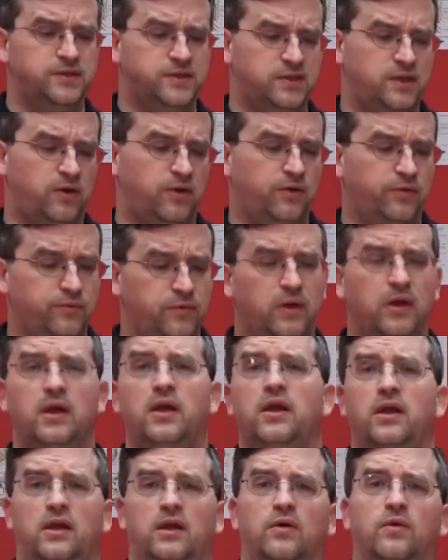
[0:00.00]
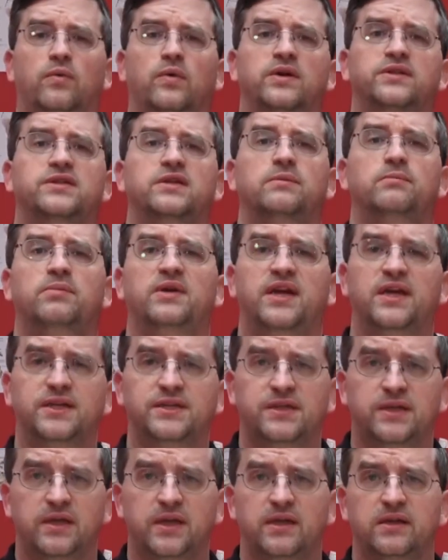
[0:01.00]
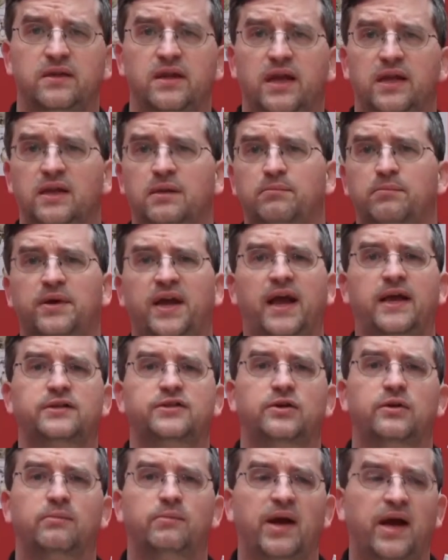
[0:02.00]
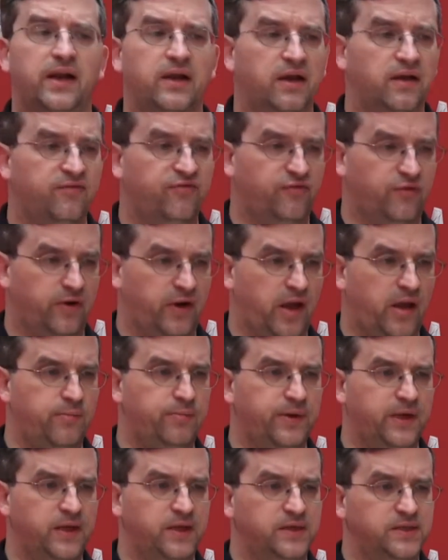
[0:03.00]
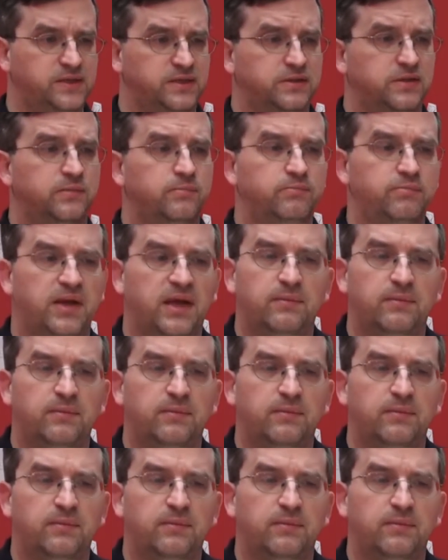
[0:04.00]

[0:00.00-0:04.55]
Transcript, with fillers: So, you know, what's the biggest thing that impacts our body for helping us